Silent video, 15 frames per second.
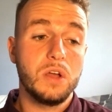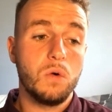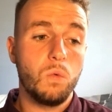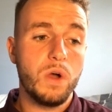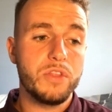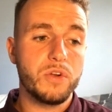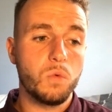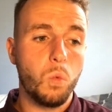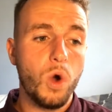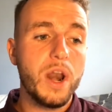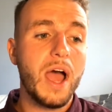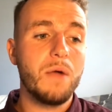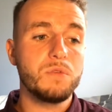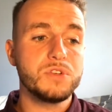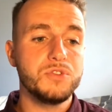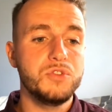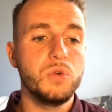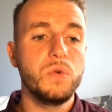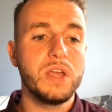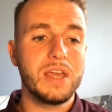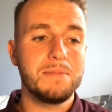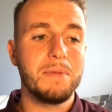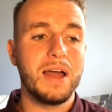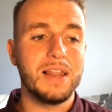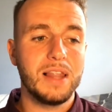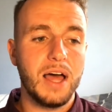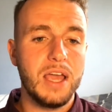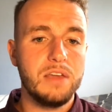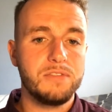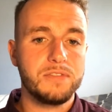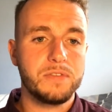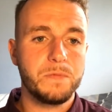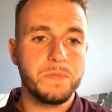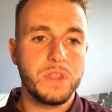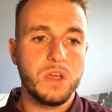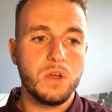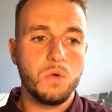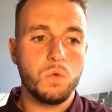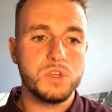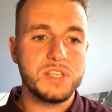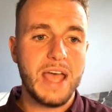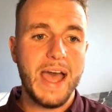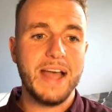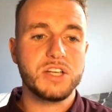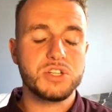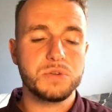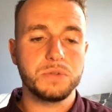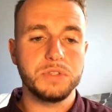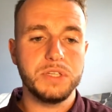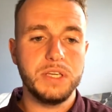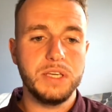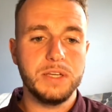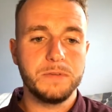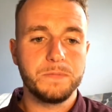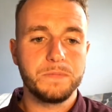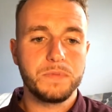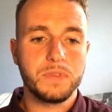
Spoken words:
whether what I was doing in my life was actually